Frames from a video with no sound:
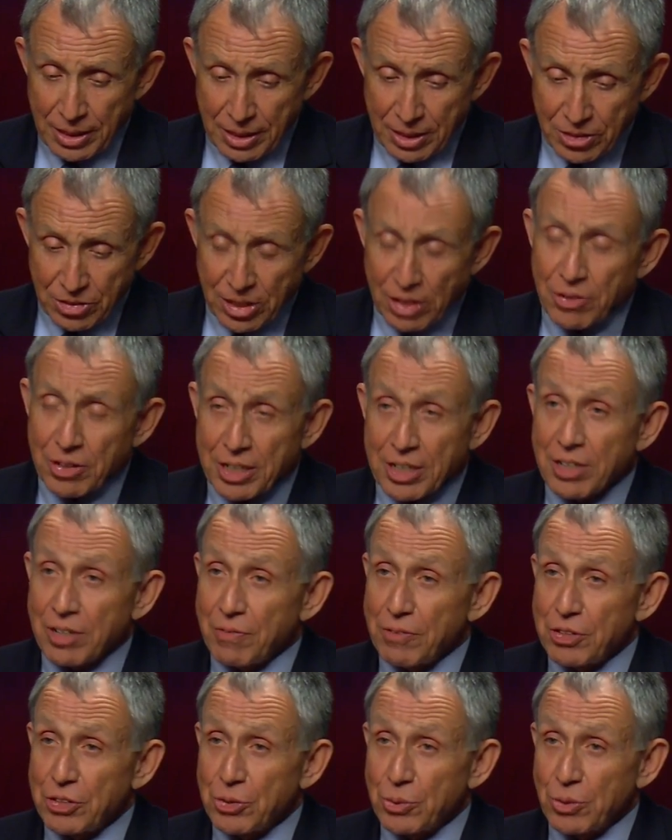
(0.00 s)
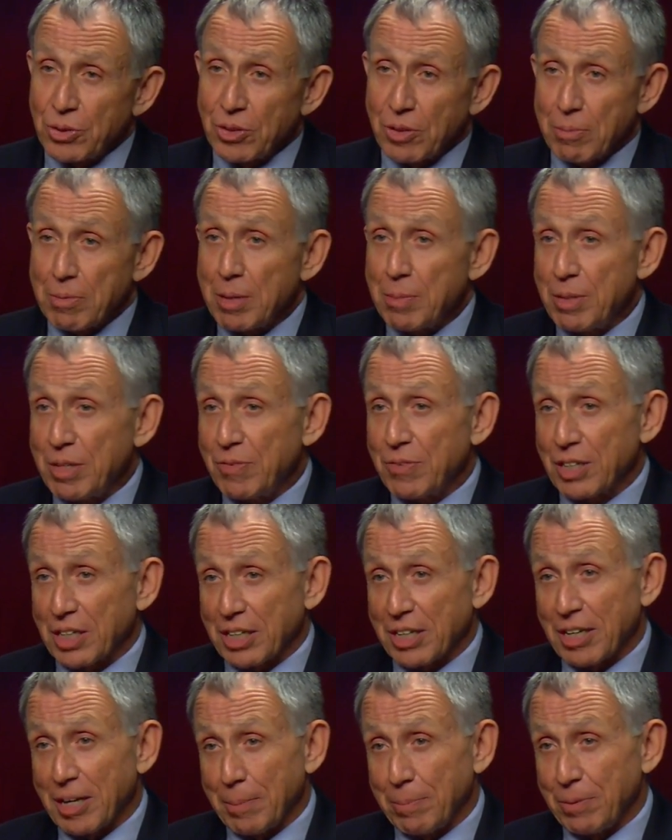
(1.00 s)
is there an individual or maybe even a
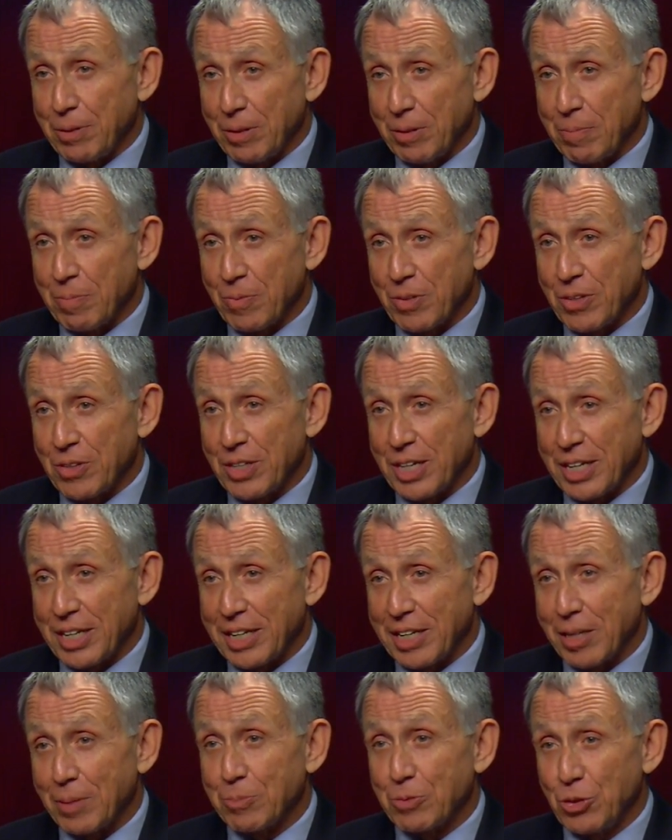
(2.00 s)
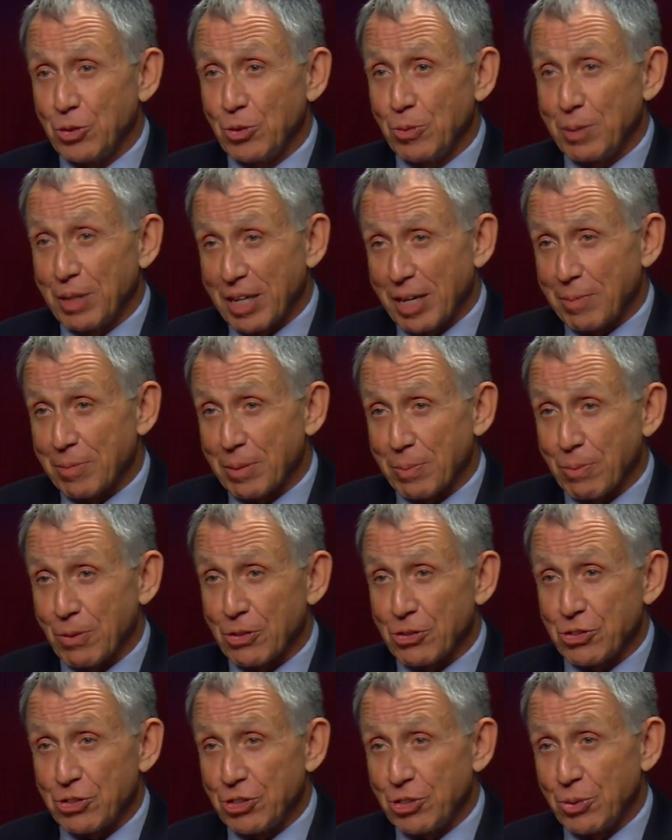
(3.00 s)
couple that helped you become the
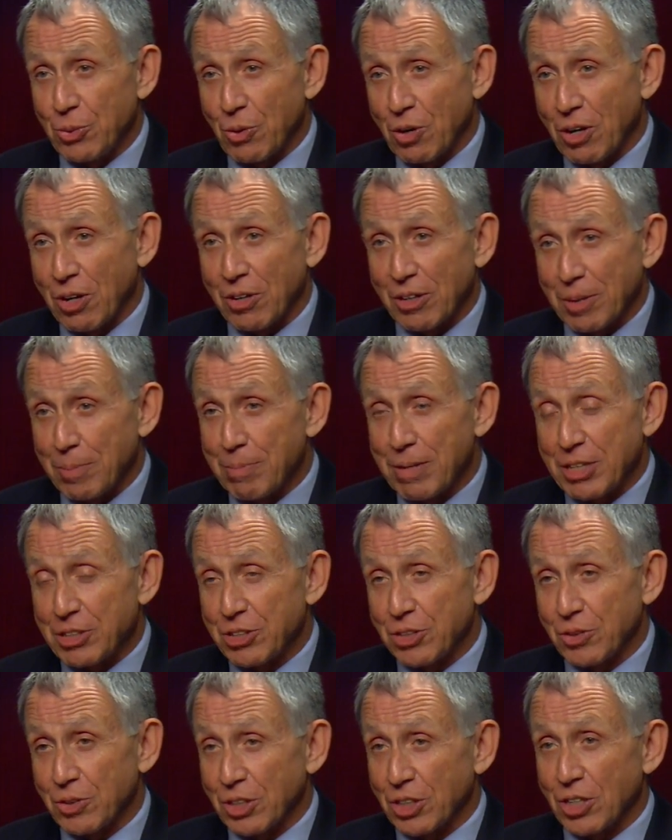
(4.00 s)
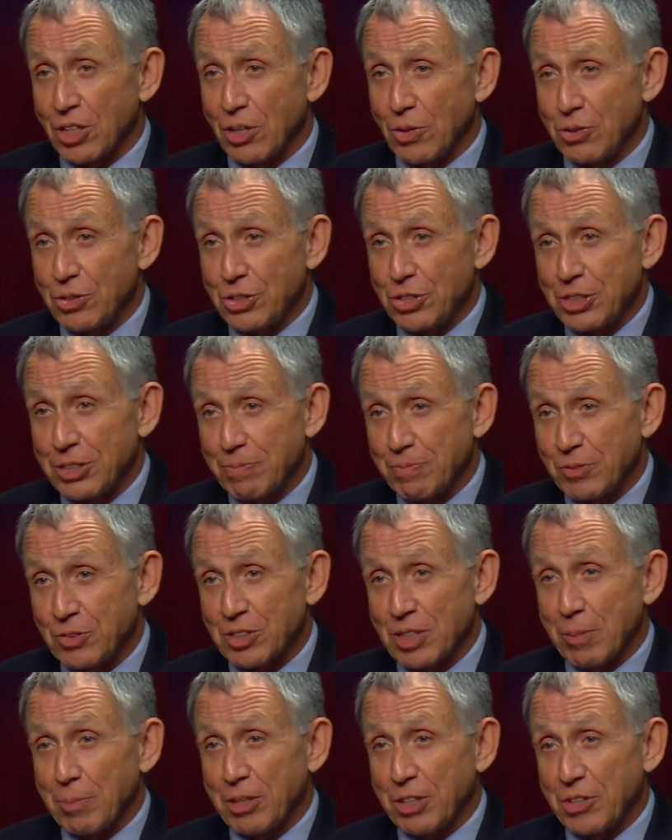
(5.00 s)
person you are, a mentor, a coach,
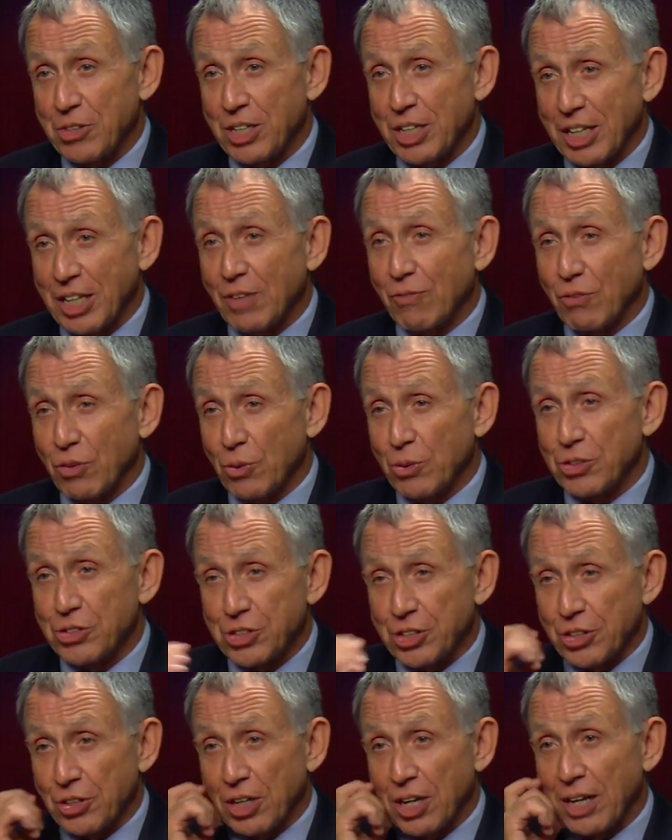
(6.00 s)
somebody that influenced your